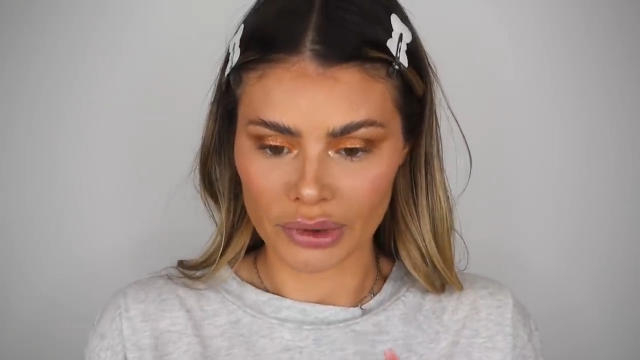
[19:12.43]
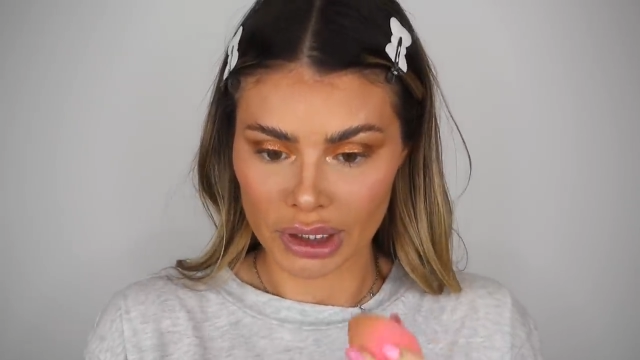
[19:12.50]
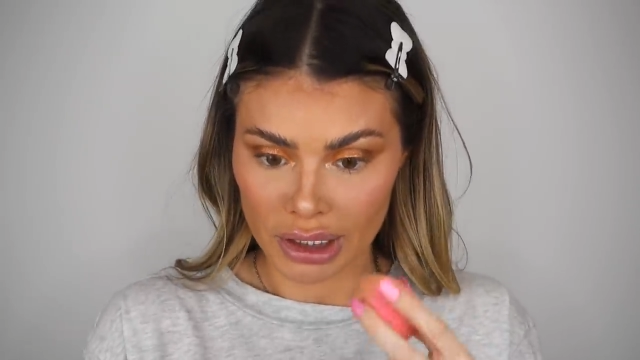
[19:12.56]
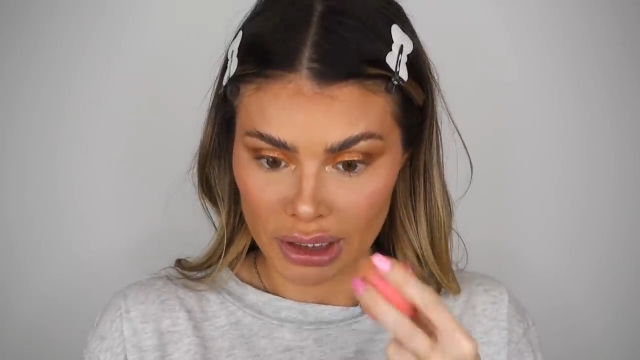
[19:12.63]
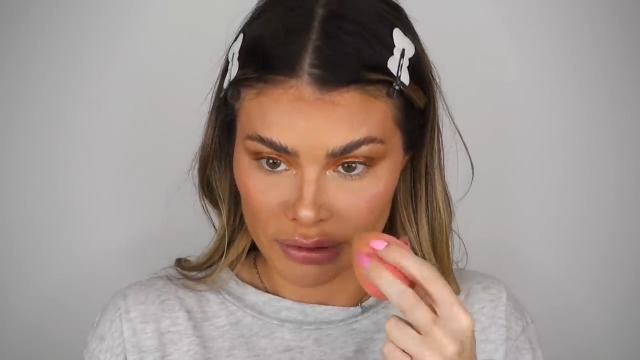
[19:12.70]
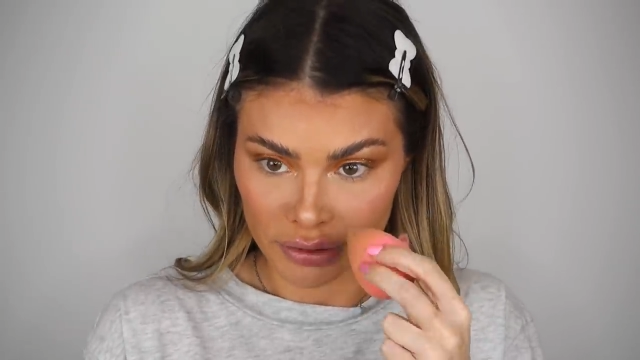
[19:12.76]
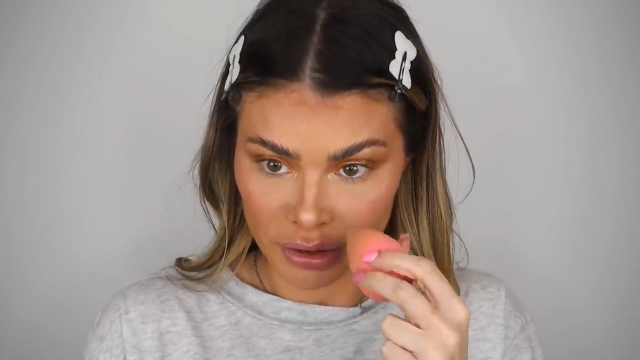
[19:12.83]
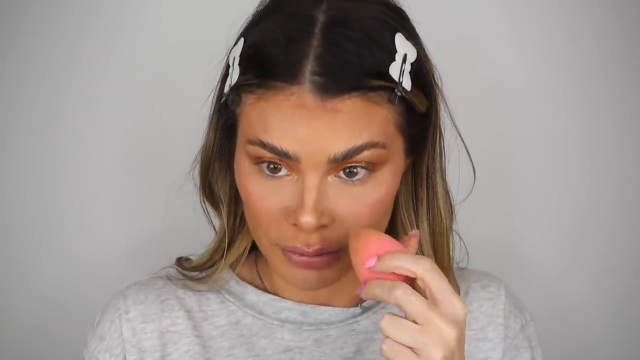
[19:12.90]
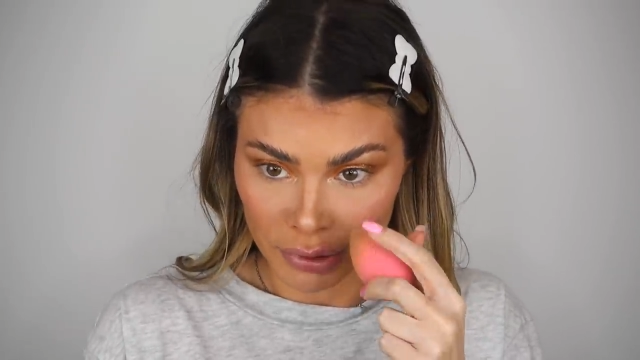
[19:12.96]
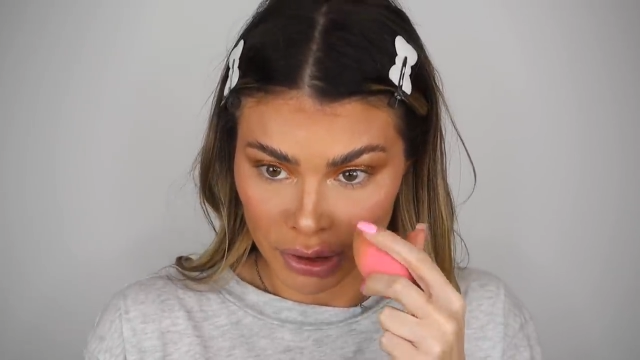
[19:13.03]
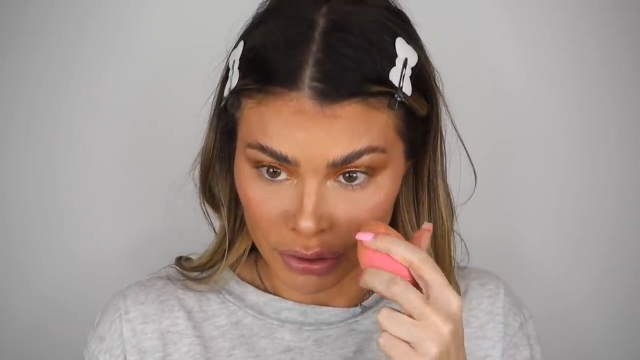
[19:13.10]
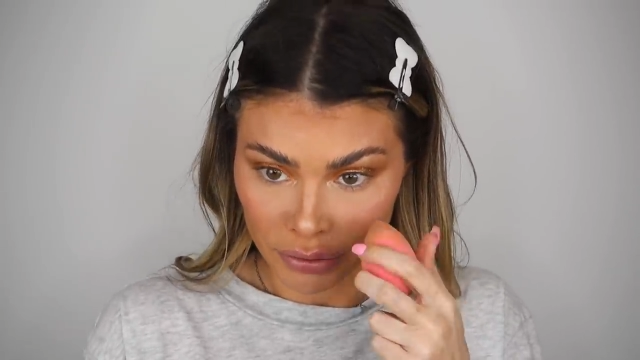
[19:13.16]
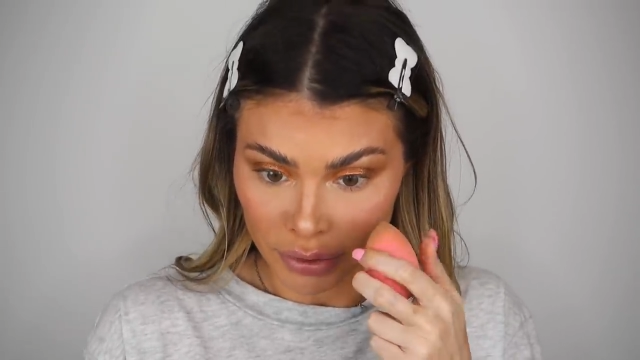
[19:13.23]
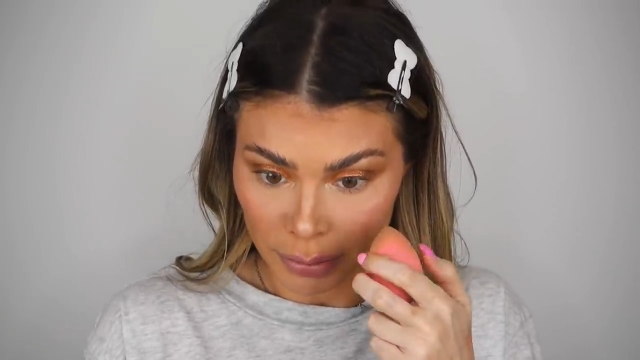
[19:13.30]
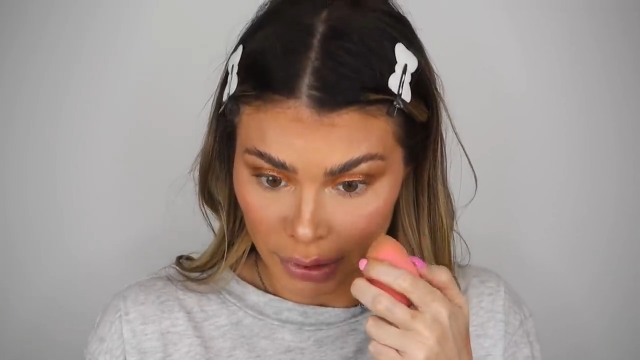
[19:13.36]
and I'm
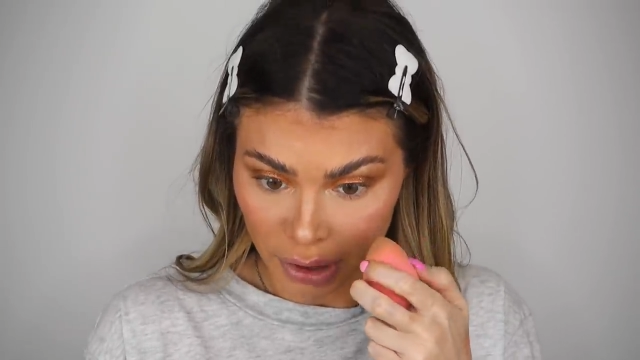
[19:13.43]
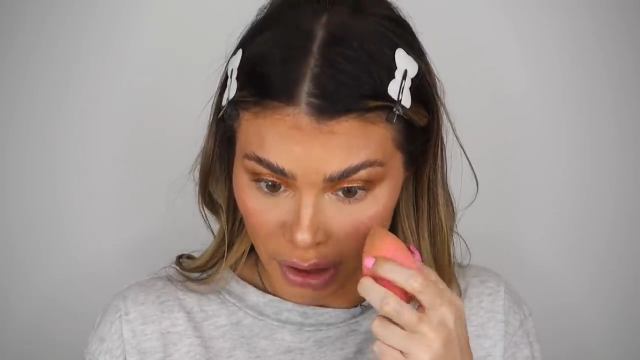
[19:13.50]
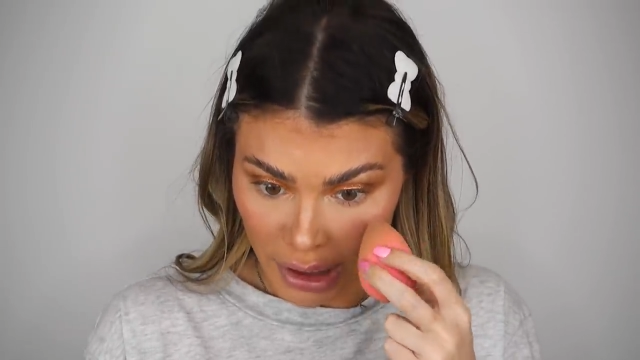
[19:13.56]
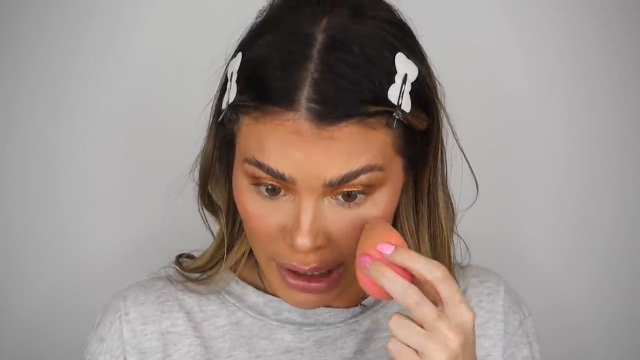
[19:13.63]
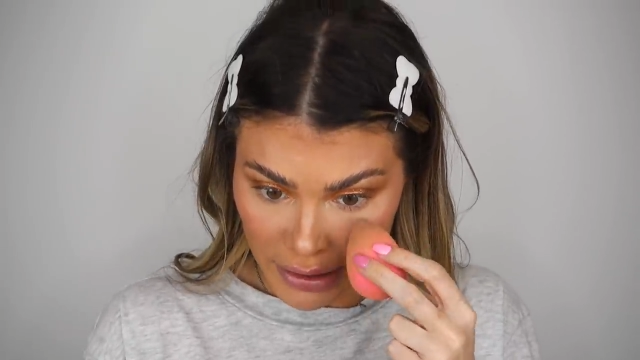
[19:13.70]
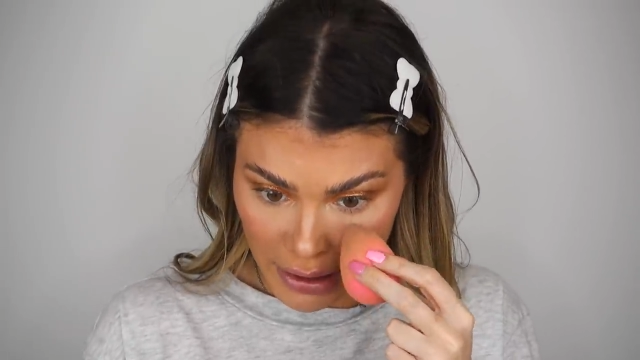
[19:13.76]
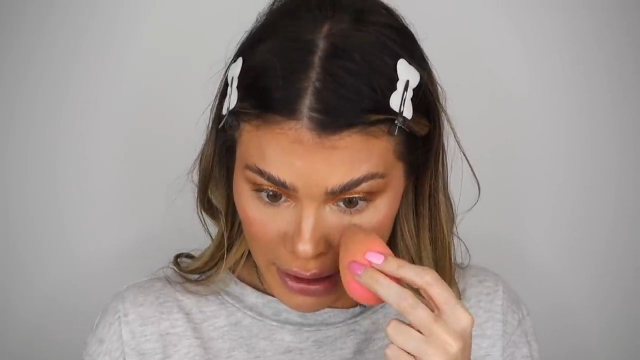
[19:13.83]
gonna apply